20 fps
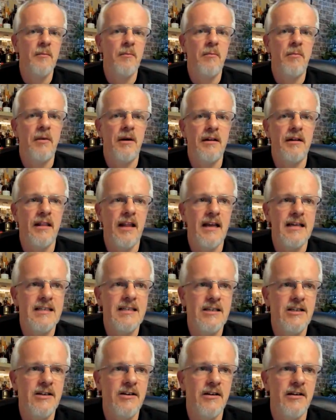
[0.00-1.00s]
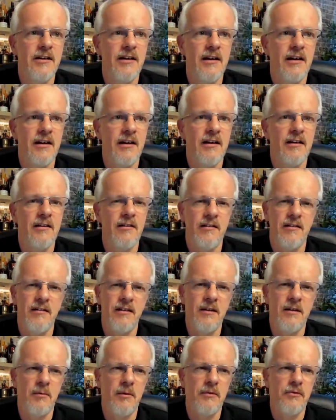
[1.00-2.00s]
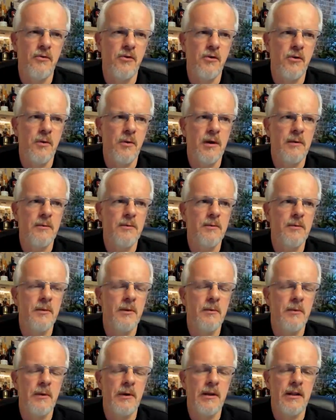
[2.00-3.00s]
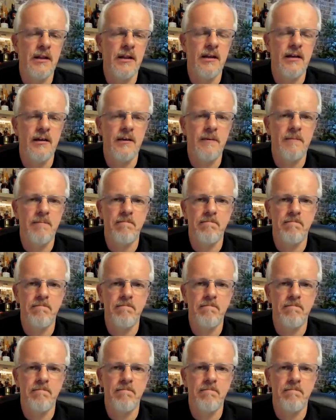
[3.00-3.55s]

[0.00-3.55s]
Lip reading: but last year or the year before when we were at the